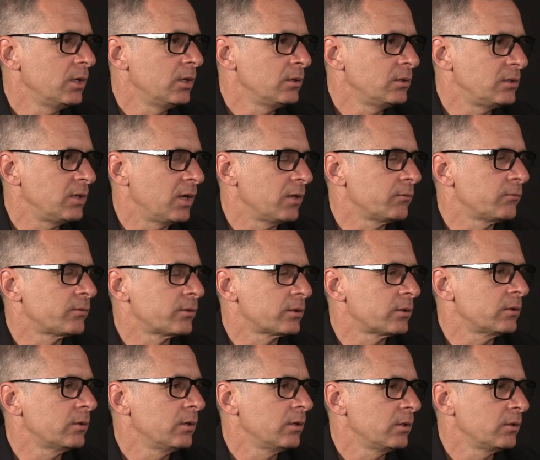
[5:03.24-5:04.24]

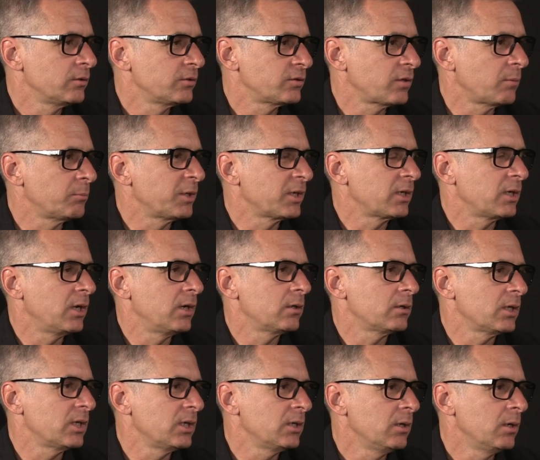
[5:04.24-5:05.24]
Denver, Summit
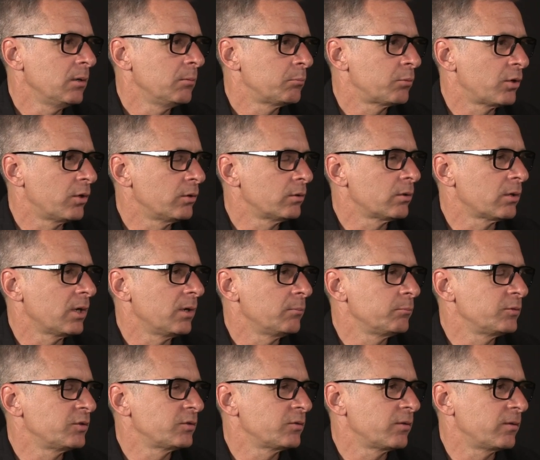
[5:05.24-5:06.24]
County,
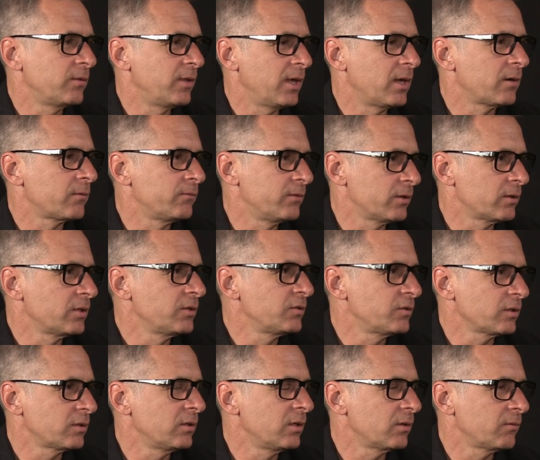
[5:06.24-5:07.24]
programs that are very
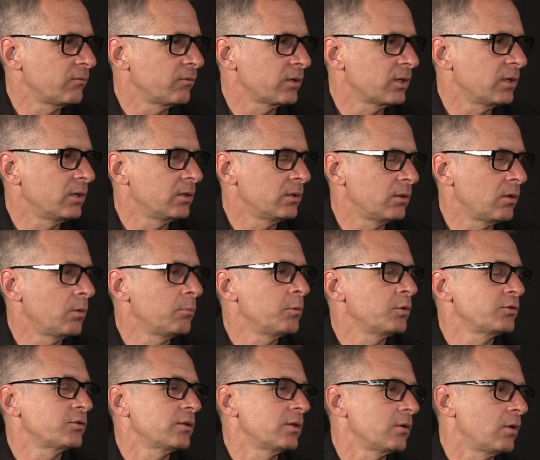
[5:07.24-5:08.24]
significant, and
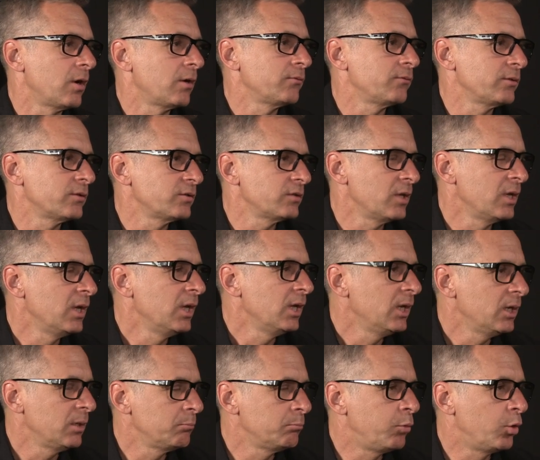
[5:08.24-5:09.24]
almost an office
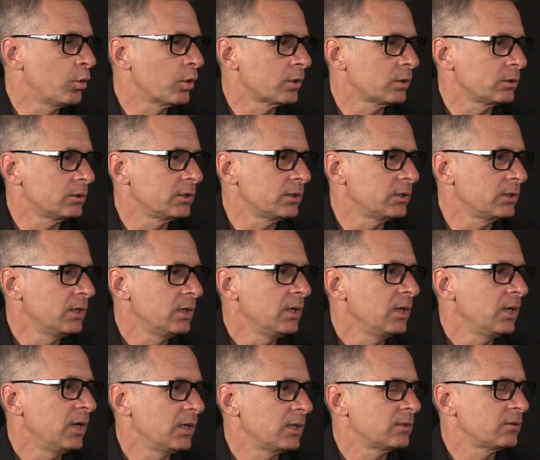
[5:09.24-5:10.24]
in Portland
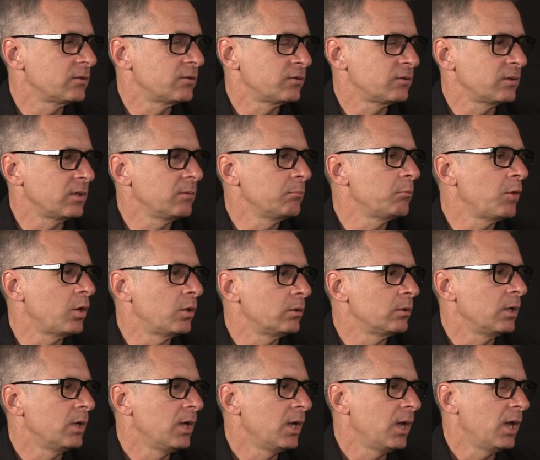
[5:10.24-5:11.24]
and
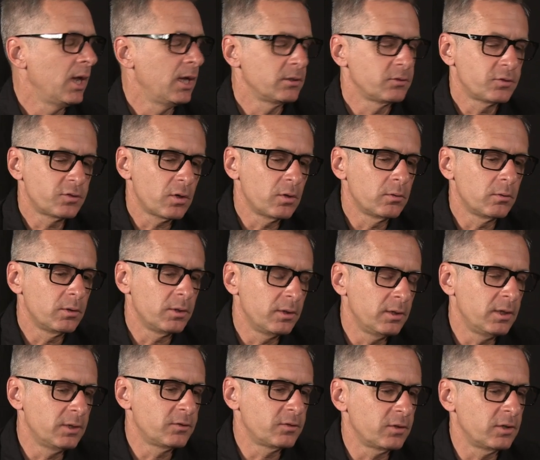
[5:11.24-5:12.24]
Steamboat. And so
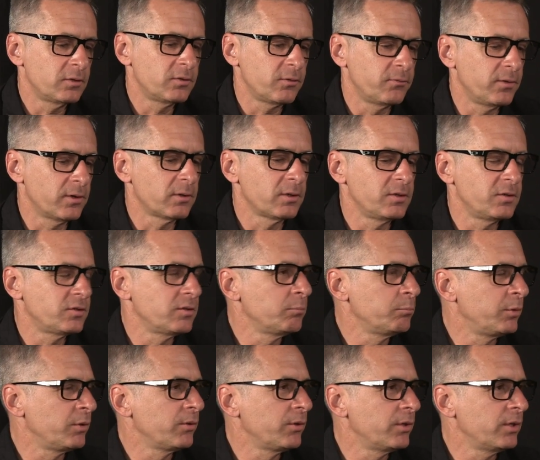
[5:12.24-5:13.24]
it's a very
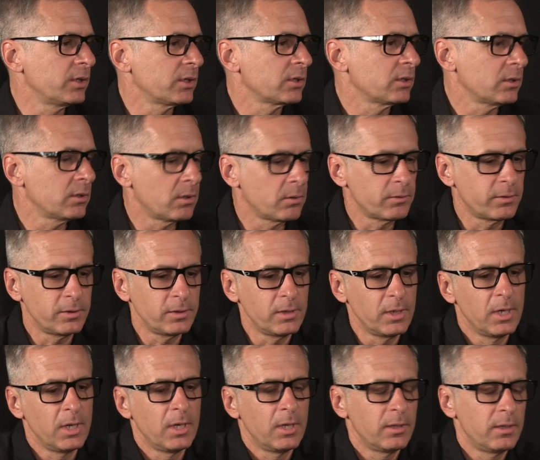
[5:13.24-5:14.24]
simple thing.
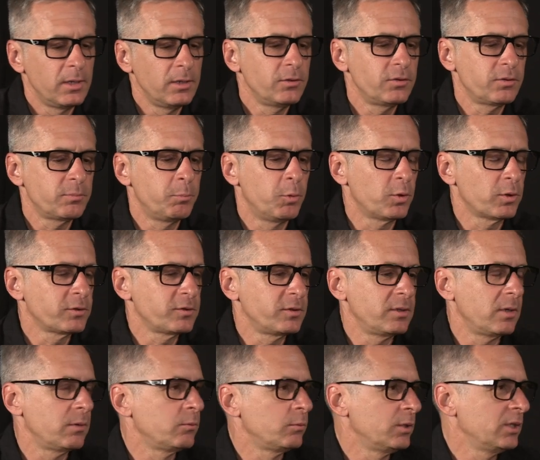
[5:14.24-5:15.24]
These sports
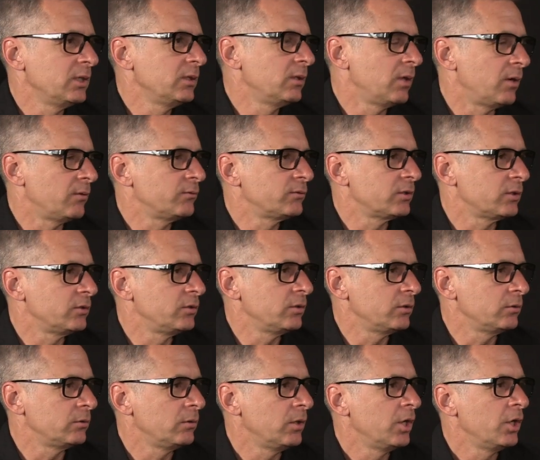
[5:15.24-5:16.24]
that we love to
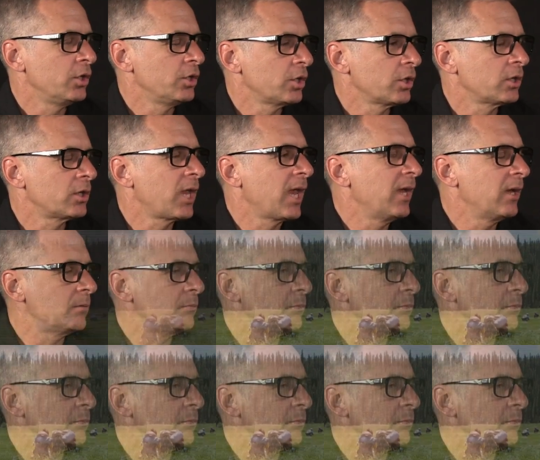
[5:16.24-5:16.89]
do can